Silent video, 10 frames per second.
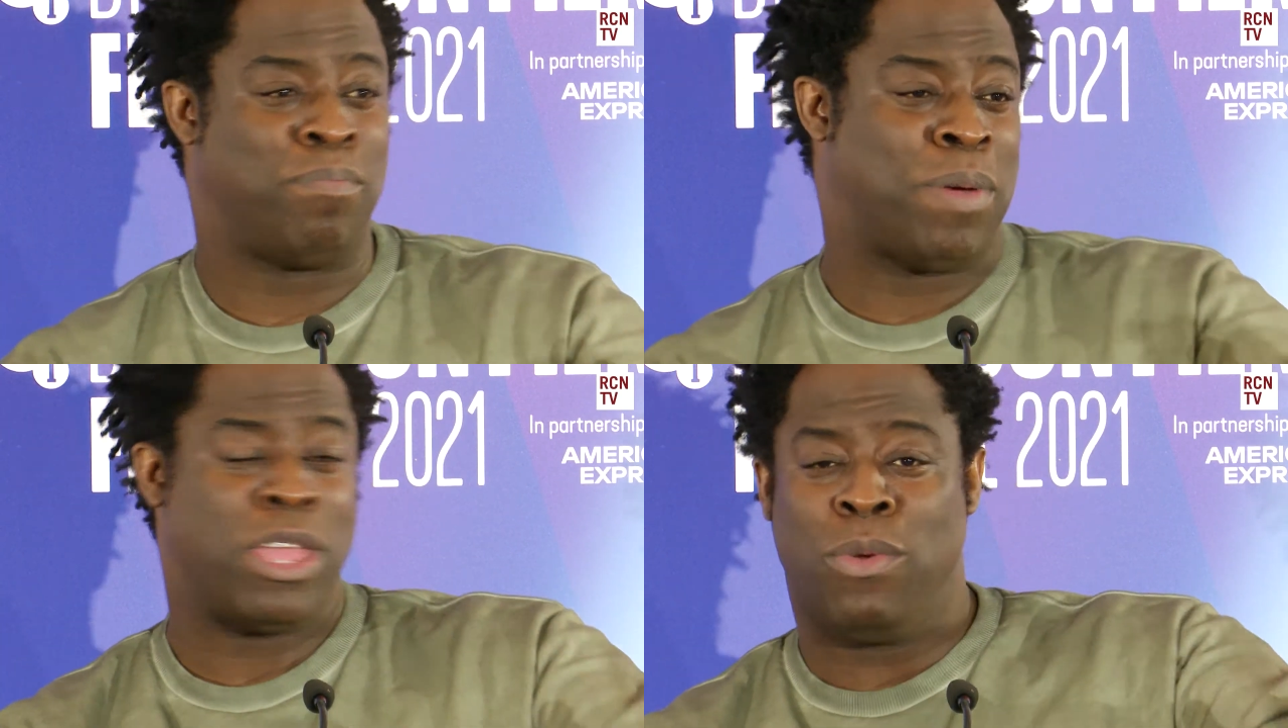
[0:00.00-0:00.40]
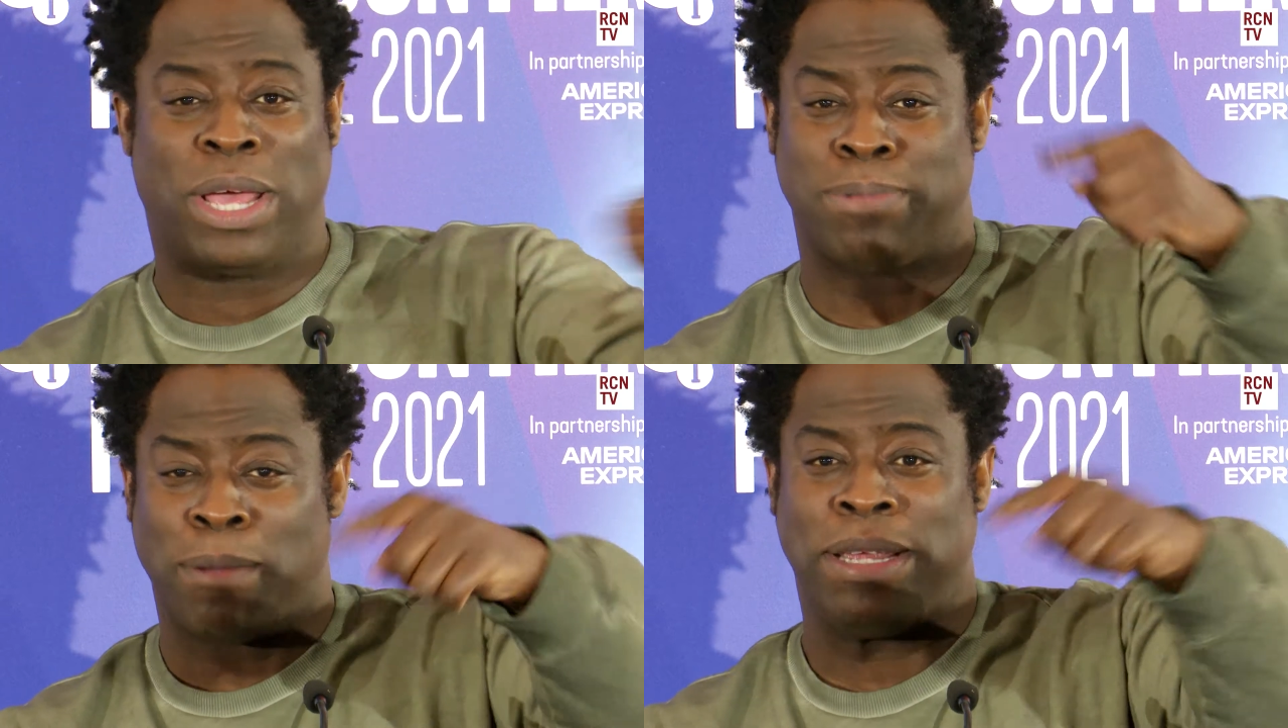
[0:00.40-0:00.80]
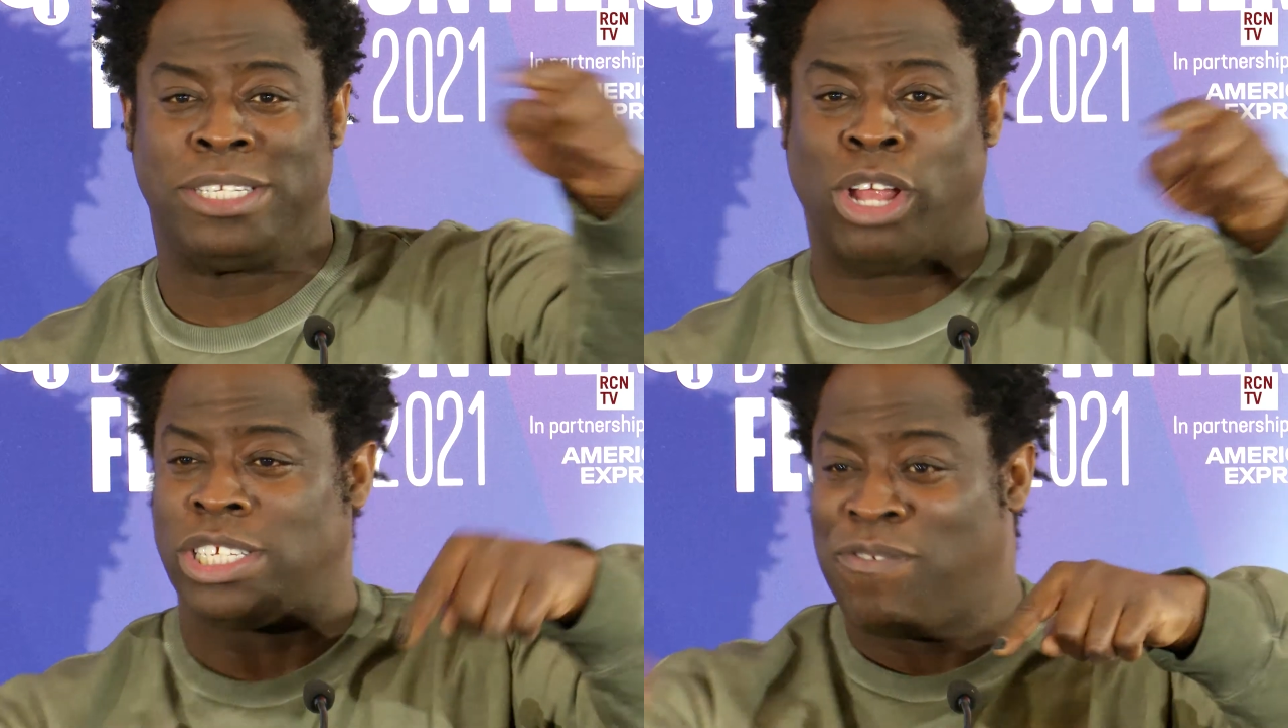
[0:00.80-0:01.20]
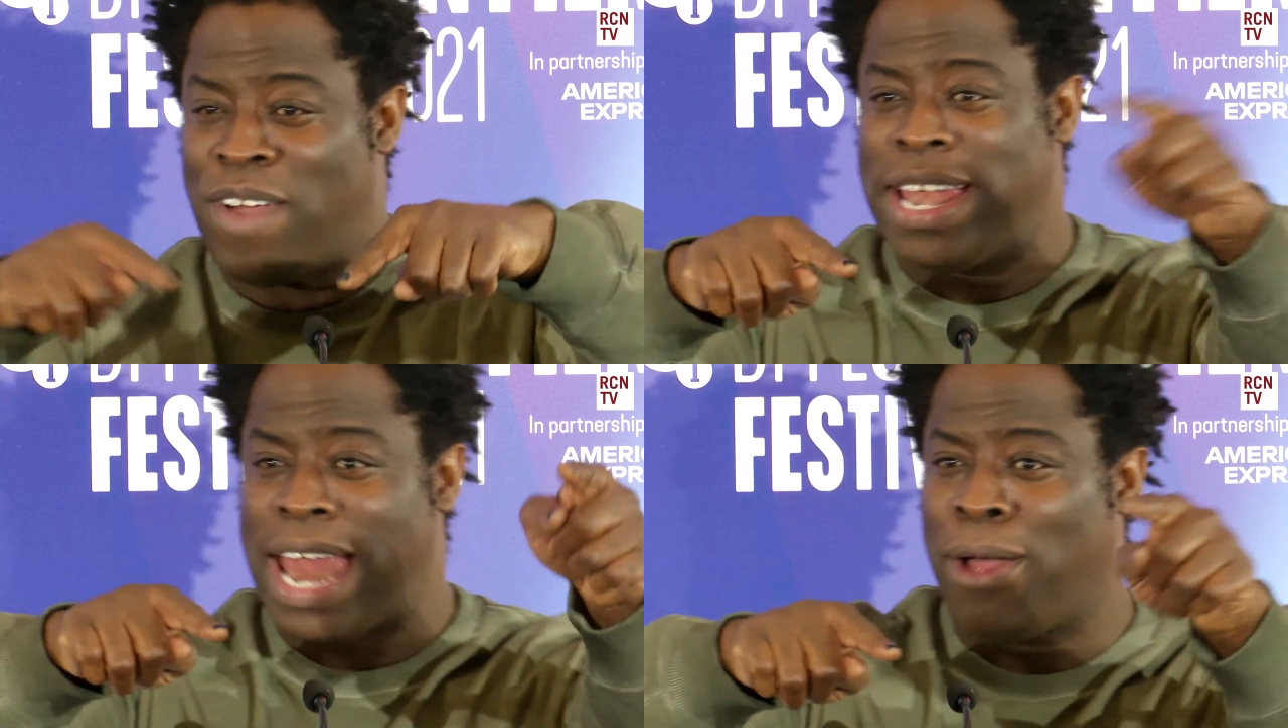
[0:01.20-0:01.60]
But you expect me not to
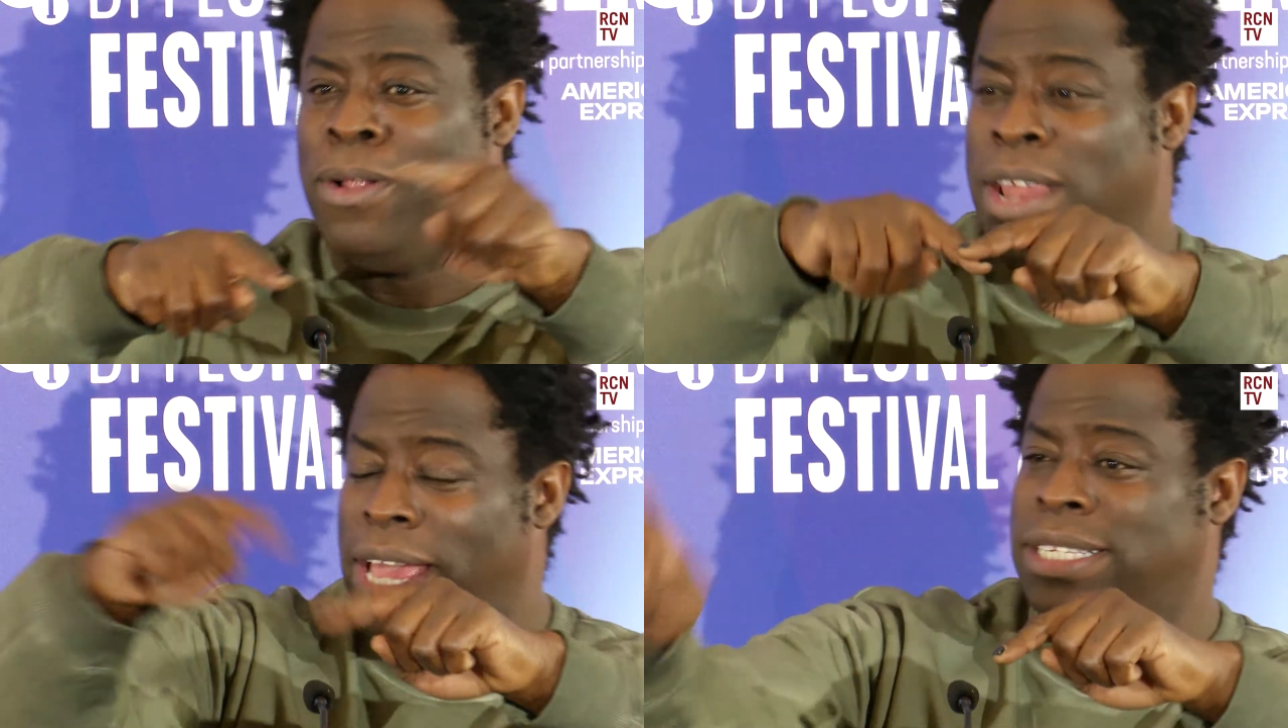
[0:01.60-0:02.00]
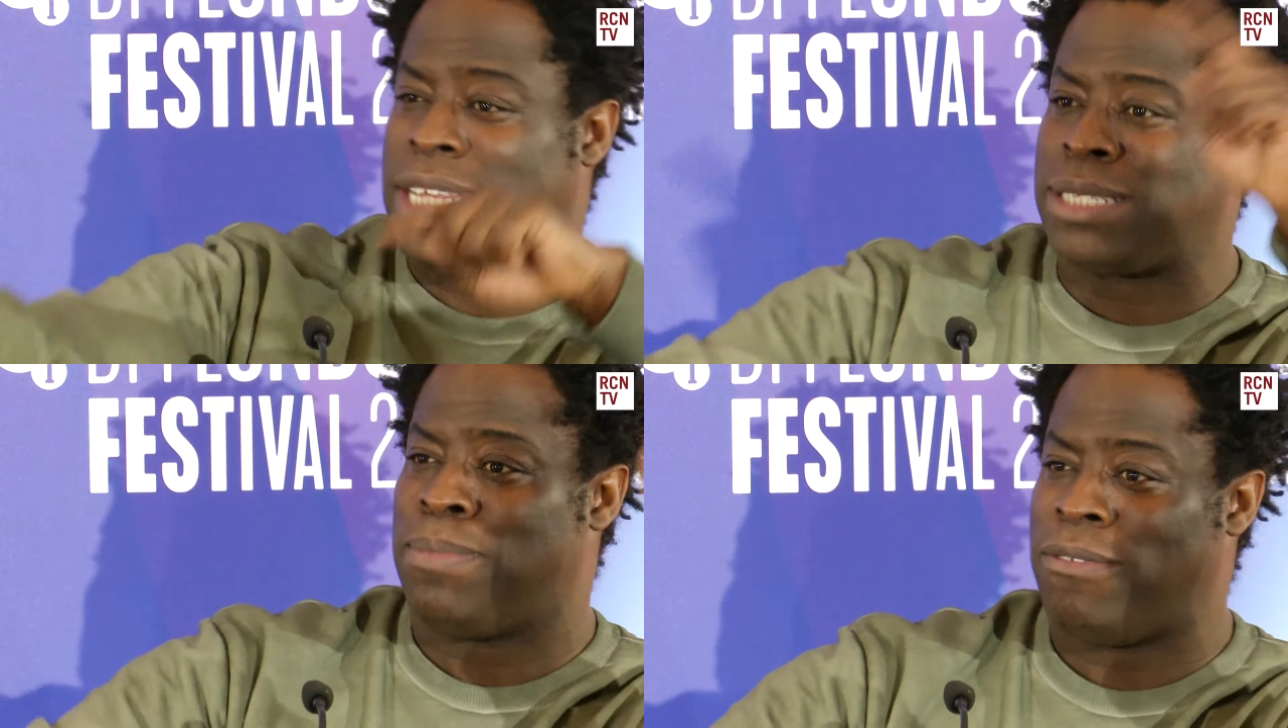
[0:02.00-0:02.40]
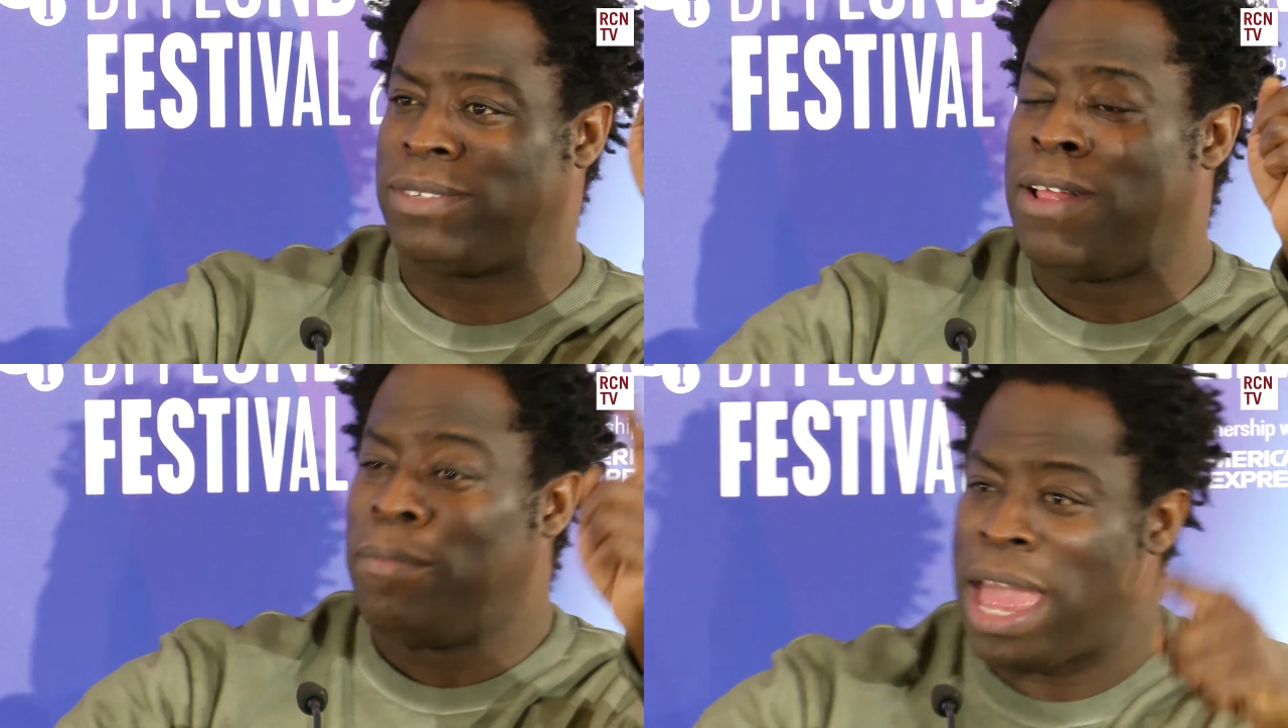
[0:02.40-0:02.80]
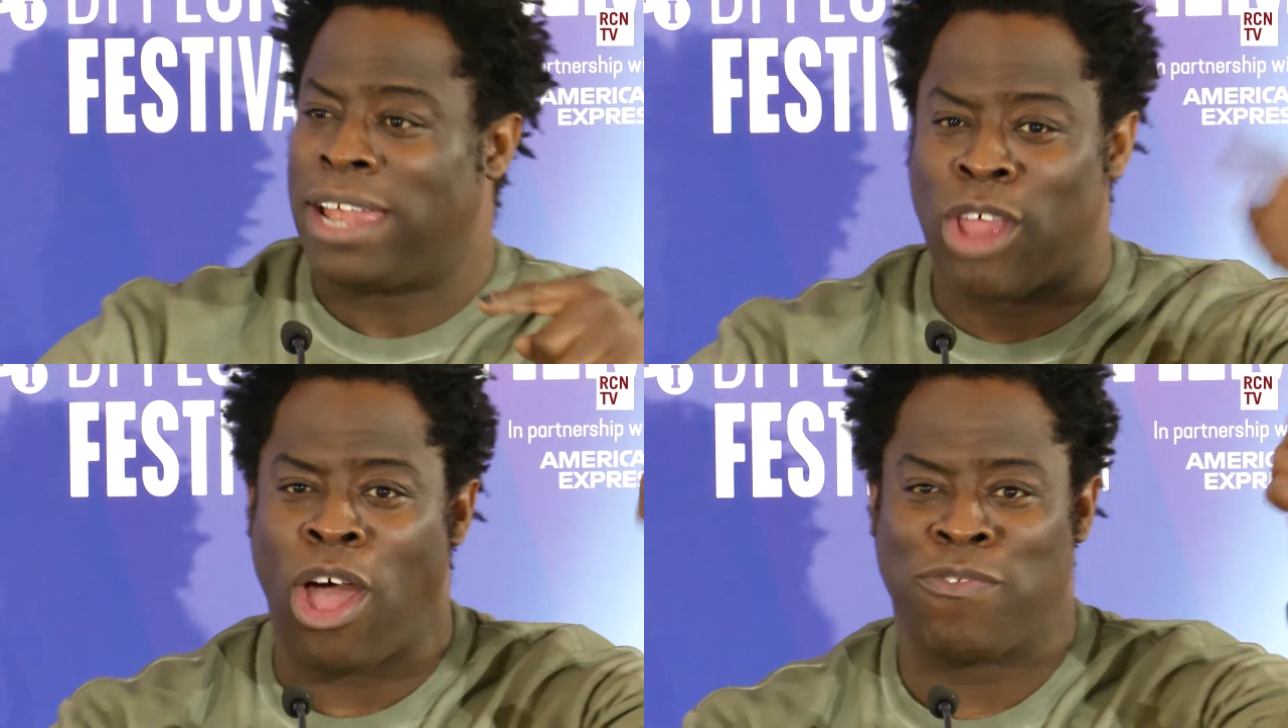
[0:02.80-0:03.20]
find out in six months
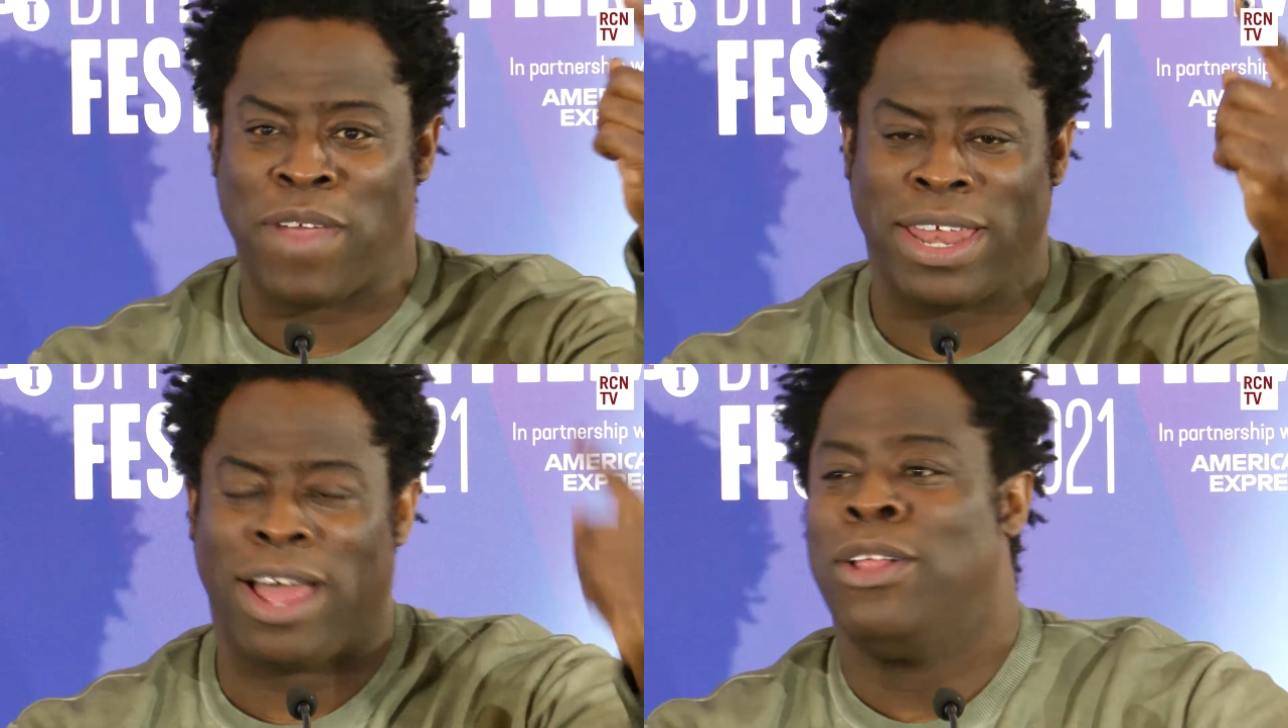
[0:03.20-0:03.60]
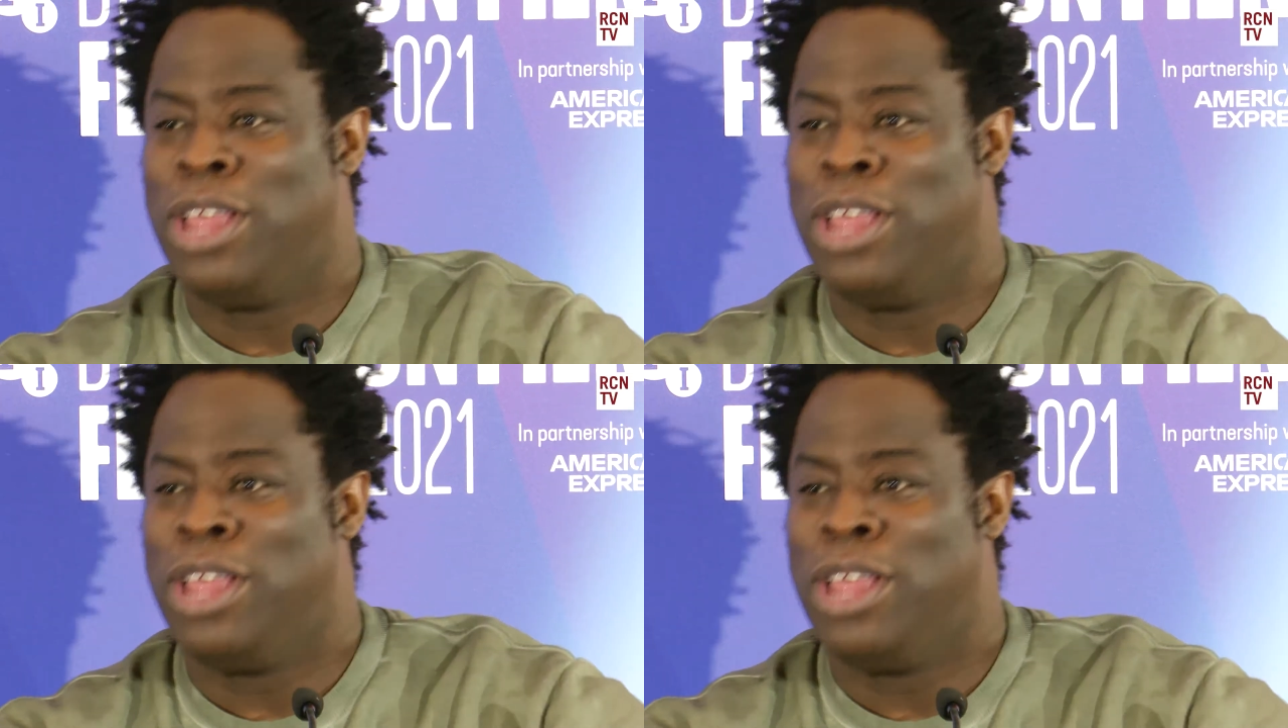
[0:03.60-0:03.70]
that Darth Vader